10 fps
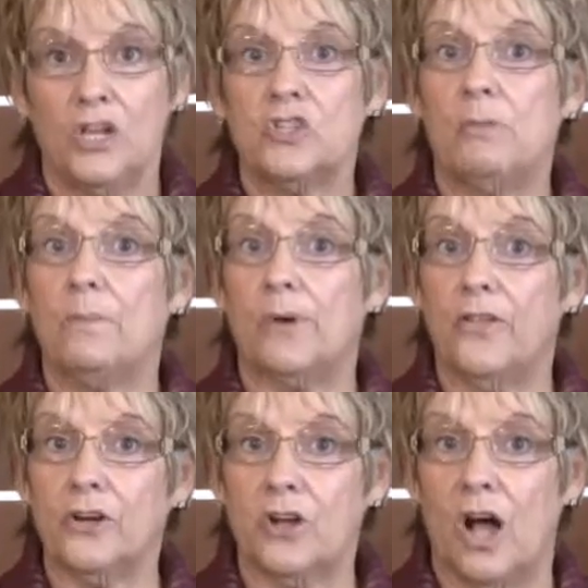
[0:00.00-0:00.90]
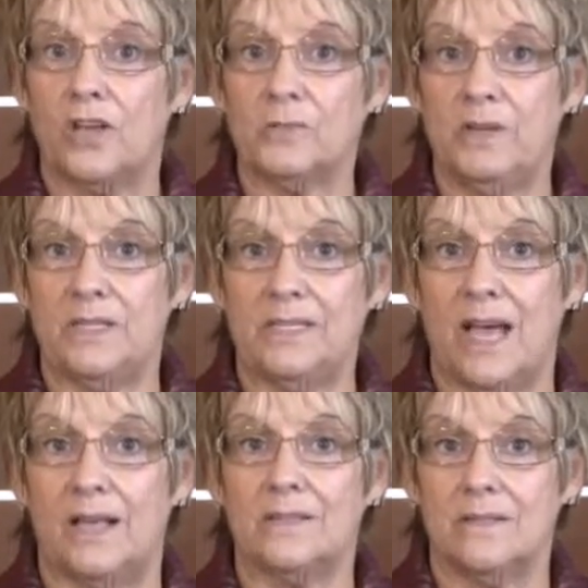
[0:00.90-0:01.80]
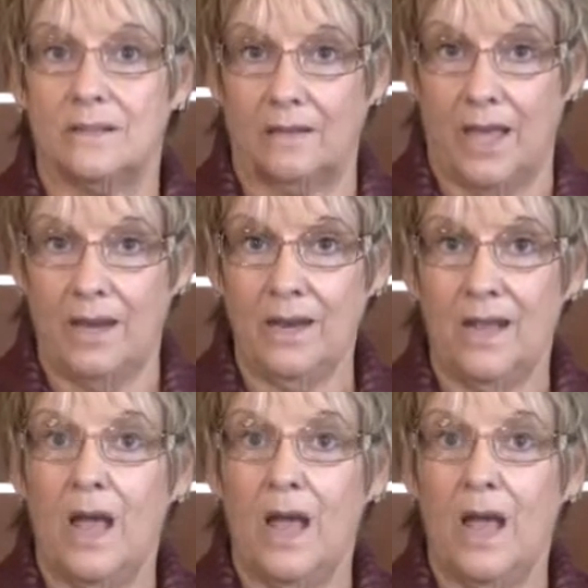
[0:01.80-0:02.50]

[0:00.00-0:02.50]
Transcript: So my brother calls me and says, Len,